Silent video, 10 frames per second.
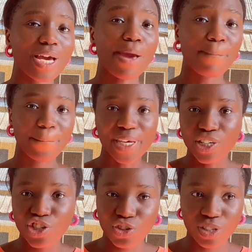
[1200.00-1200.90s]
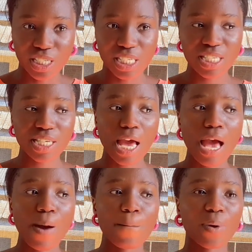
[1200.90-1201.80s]
I pictured it,
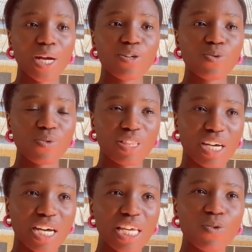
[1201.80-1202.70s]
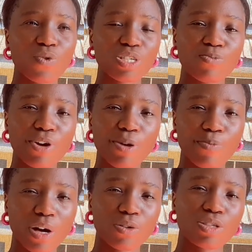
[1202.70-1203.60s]
But I know that it was more
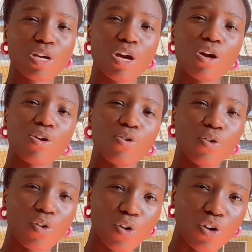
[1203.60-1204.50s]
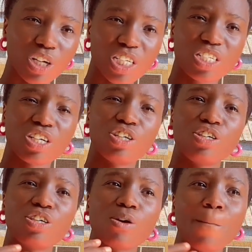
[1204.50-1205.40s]
about God,
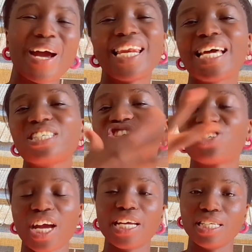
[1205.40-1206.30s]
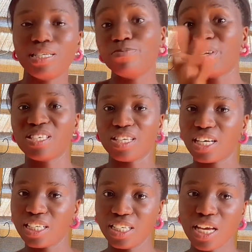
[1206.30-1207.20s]
my light shining
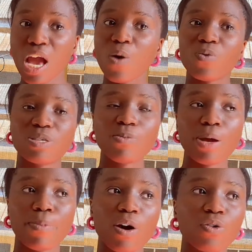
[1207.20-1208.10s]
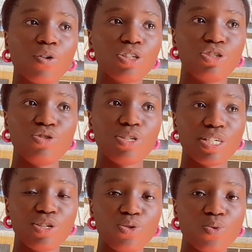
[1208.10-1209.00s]
basically. It was more about God
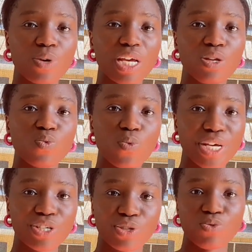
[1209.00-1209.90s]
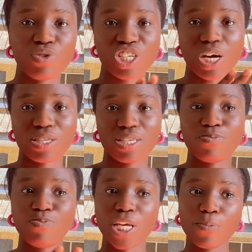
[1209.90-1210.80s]
using you in ways to reach out to
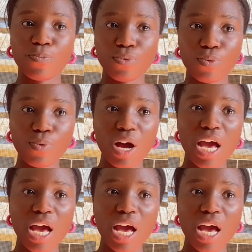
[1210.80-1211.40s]
people